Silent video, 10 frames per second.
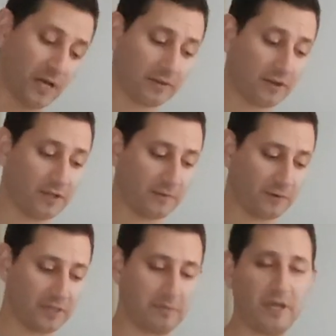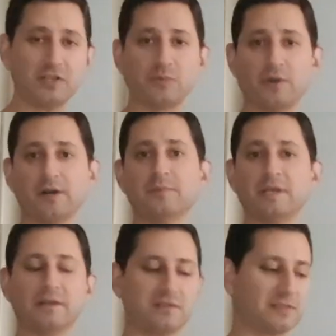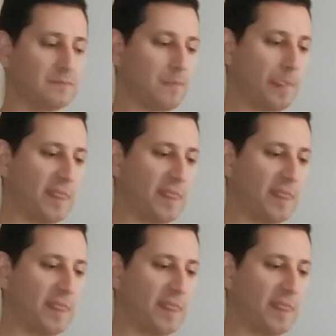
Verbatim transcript: Well, I call it a fairly major problem because